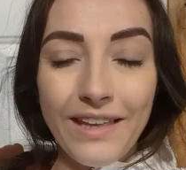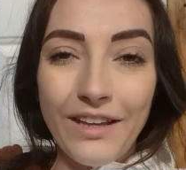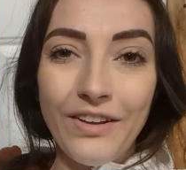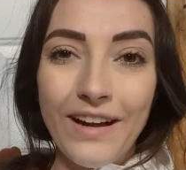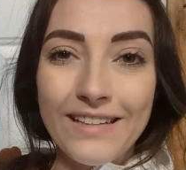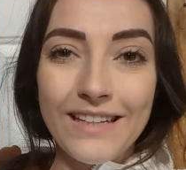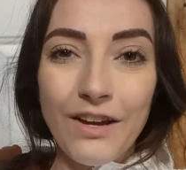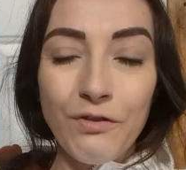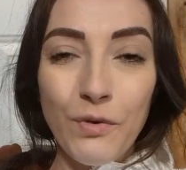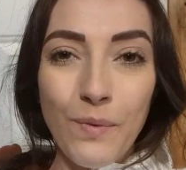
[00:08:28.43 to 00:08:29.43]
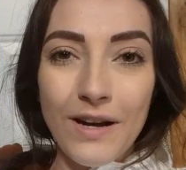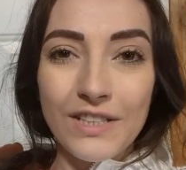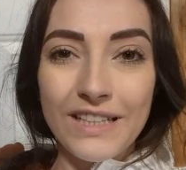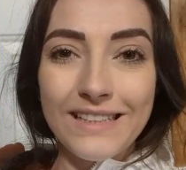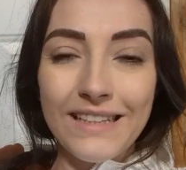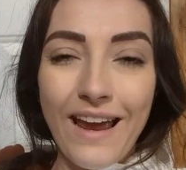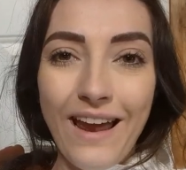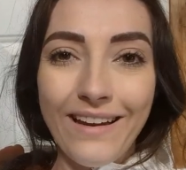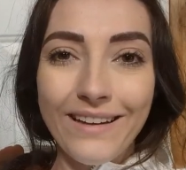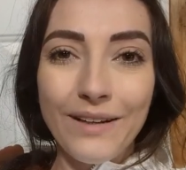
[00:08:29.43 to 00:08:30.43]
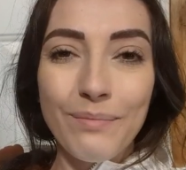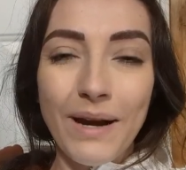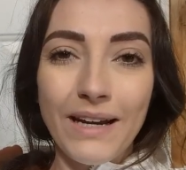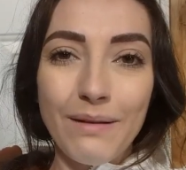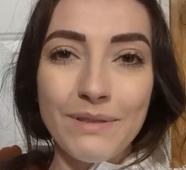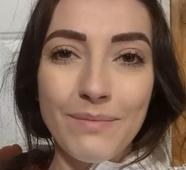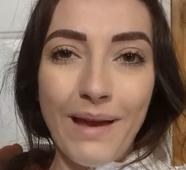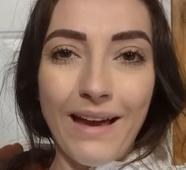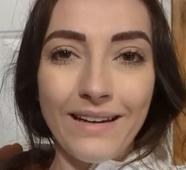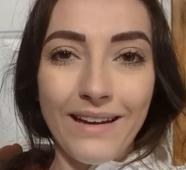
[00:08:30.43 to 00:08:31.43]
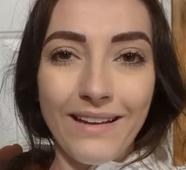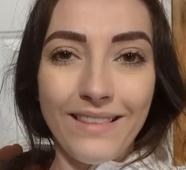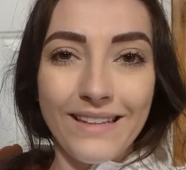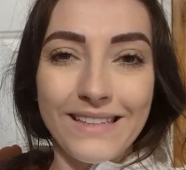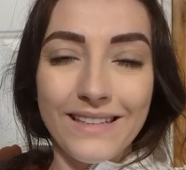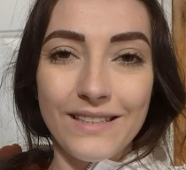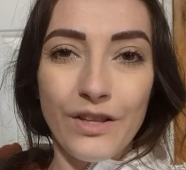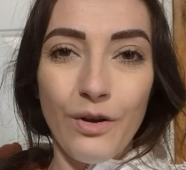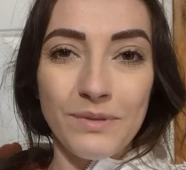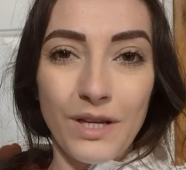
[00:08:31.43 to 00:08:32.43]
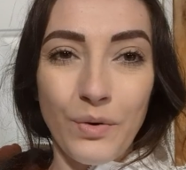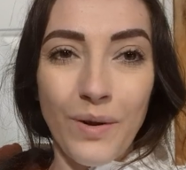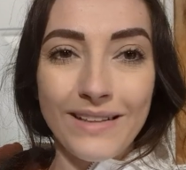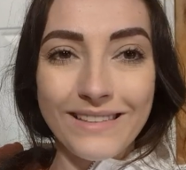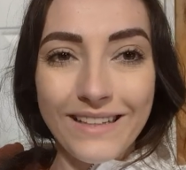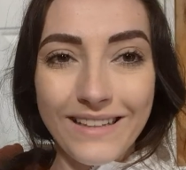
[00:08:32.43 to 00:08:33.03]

Thank you guys again for watching today. My name's Amanda. This is The Homestead Quest.